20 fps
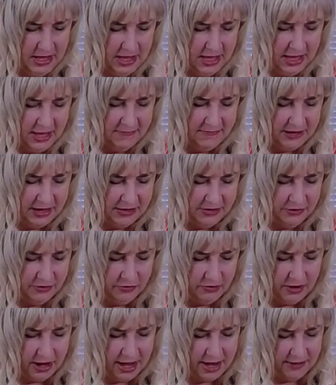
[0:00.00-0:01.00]
I've had to
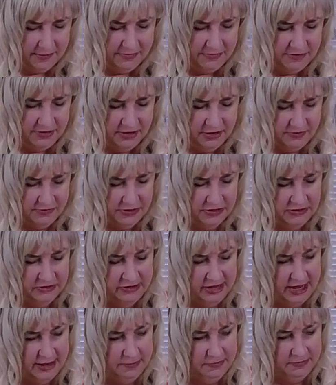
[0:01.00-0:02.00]
grab 2 different
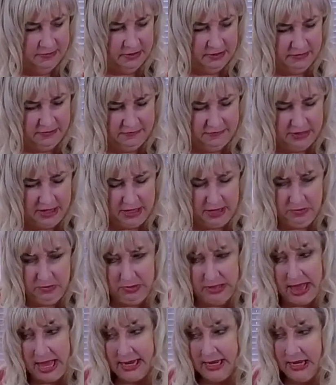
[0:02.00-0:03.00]
types of
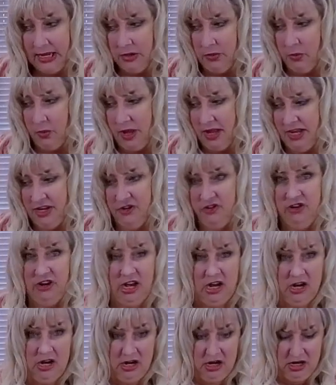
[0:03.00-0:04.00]
black and white
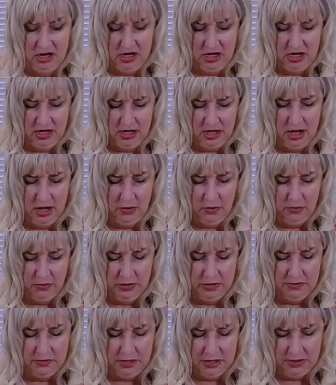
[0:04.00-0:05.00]
checkered
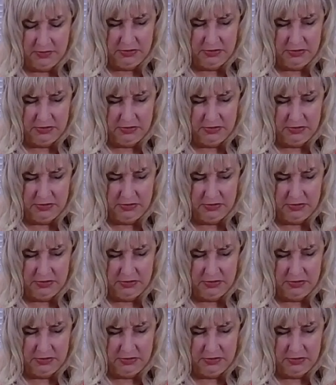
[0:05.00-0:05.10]
ribbon